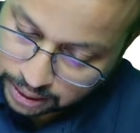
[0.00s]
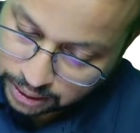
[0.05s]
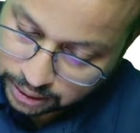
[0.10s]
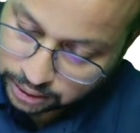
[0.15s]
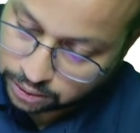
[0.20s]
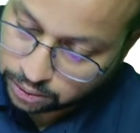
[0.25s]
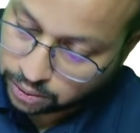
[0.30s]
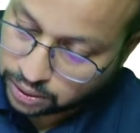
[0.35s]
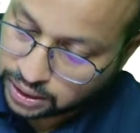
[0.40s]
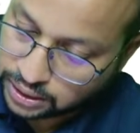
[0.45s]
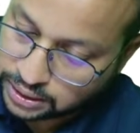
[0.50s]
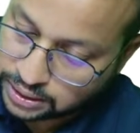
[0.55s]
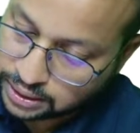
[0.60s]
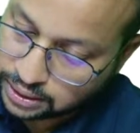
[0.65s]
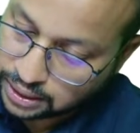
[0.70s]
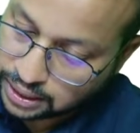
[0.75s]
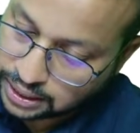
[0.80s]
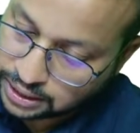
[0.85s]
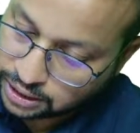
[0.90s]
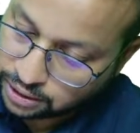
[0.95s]
So it
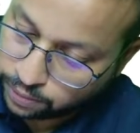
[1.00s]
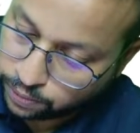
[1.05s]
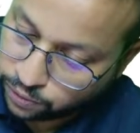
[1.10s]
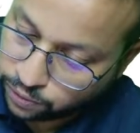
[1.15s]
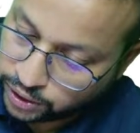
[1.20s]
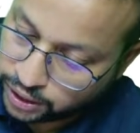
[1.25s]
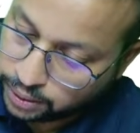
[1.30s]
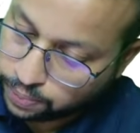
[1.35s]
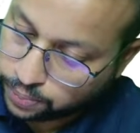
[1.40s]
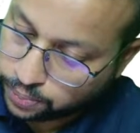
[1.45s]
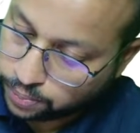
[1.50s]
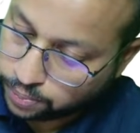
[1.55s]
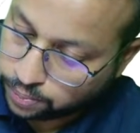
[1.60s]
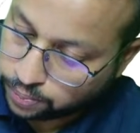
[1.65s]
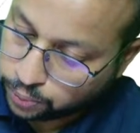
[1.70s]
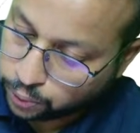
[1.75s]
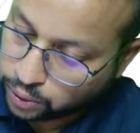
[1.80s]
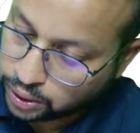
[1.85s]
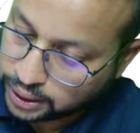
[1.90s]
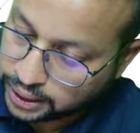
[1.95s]
has a very
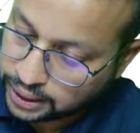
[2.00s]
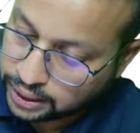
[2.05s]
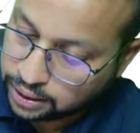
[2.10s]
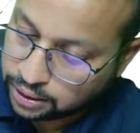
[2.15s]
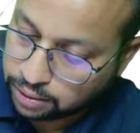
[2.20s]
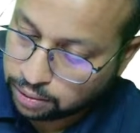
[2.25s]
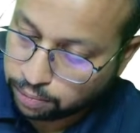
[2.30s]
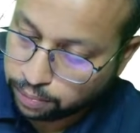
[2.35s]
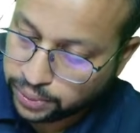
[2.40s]
purulent